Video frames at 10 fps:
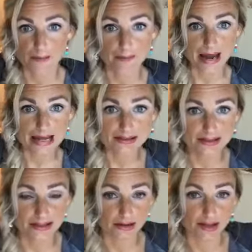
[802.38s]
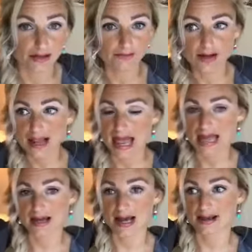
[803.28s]
madly in love
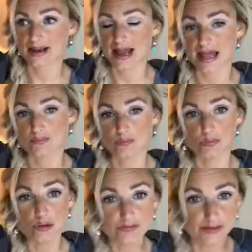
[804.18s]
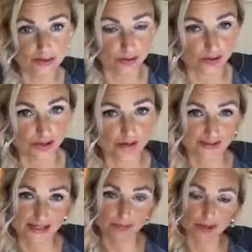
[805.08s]
and and and moving towards love is
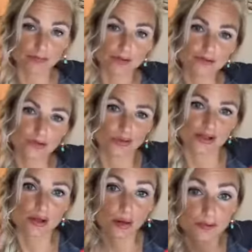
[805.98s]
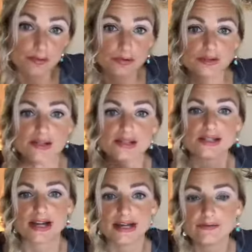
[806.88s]
I'm going to move towards comfortable and
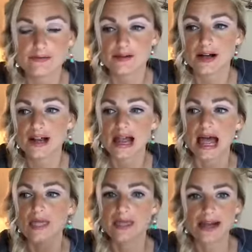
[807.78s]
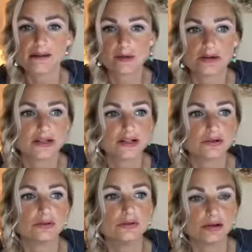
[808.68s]
safe, and then I'm going
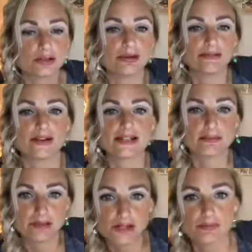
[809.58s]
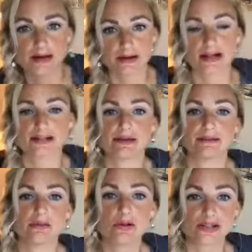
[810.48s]
to go to my friends and bitch about it as my
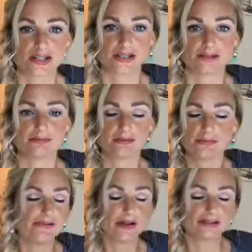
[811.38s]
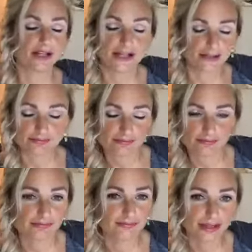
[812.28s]
reward system. We've all done it
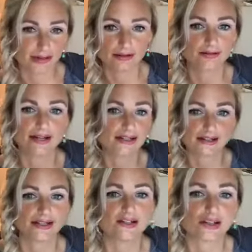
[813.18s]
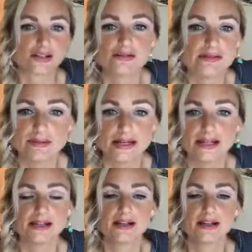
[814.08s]
you know it's it's just who we've been